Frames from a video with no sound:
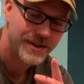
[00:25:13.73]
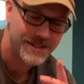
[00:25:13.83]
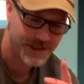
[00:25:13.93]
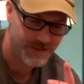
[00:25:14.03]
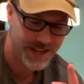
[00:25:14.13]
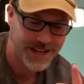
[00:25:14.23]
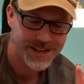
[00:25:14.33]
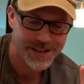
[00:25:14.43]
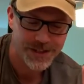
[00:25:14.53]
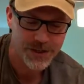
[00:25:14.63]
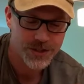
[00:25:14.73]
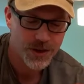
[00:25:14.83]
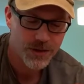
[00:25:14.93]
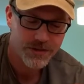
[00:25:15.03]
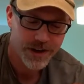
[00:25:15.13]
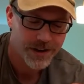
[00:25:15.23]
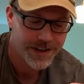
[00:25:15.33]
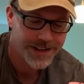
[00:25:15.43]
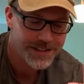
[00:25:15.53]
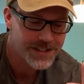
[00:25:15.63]
and to feed, and you're so very
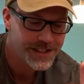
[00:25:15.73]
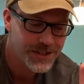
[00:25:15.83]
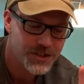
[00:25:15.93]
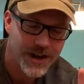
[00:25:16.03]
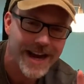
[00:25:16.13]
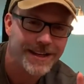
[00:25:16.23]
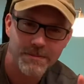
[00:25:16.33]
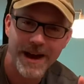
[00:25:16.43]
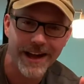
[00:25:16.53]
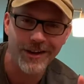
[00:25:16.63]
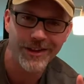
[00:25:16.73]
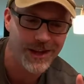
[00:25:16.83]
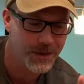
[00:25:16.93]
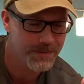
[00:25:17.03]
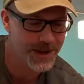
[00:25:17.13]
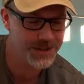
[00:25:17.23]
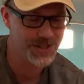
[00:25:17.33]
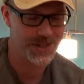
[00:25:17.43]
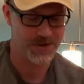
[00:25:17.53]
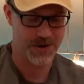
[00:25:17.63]
easily distracted by all the other bugs
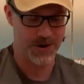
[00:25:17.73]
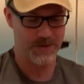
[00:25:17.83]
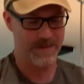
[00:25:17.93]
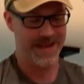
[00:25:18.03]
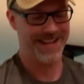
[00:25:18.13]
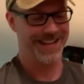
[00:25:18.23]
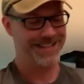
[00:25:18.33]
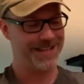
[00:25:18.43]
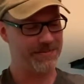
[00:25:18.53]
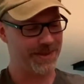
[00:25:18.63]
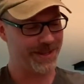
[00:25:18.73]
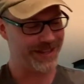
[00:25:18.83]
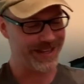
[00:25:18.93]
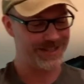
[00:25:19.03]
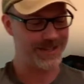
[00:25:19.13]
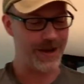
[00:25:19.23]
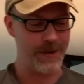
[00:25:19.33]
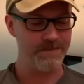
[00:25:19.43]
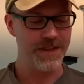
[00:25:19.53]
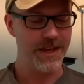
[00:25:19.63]
in the room, typically.
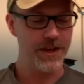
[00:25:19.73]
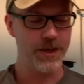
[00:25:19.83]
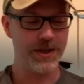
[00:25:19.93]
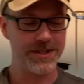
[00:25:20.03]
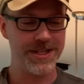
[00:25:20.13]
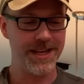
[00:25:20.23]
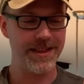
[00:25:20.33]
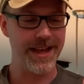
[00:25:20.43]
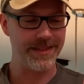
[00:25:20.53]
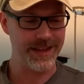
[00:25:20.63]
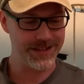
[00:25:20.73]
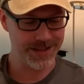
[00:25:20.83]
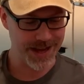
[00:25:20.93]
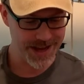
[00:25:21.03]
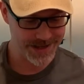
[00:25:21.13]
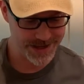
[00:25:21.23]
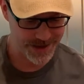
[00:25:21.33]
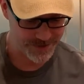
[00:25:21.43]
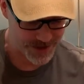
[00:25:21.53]
So you can see that these guys have